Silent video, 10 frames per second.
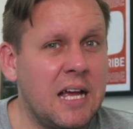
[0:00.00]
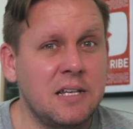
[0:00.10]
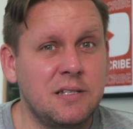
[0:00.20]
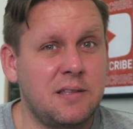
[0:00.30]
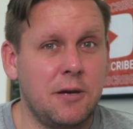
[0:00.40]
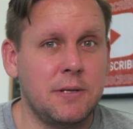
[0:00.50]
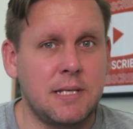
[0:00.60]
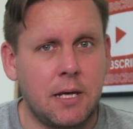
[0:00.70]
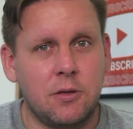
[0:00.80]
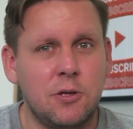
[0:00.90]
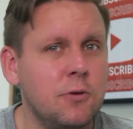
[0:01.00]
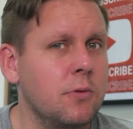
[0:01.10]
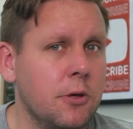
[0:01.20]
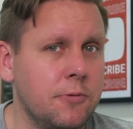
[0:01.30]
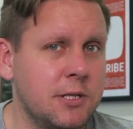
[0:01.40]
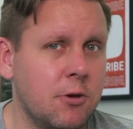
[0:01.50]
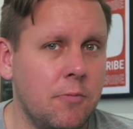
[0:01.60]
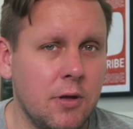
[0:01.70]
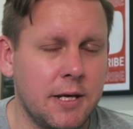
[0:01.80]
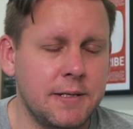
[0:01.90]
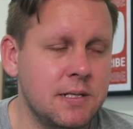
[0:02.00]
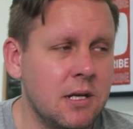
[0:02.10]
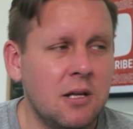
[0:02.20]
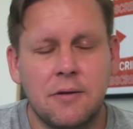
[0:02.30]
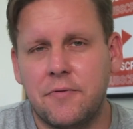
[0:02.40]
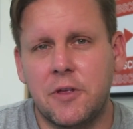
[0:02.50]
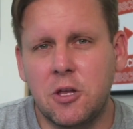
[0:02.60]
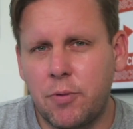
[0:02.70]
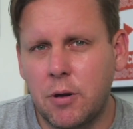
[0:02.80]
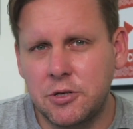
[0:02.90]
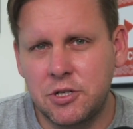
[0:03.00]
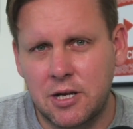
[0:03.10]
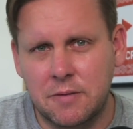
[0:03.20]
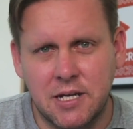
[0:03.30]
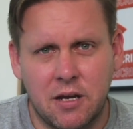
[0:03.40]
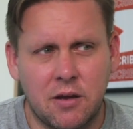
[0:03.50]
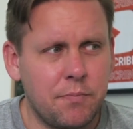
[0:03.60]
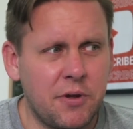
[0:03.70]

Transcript: and there is a new Lua script release, then you probably should update it.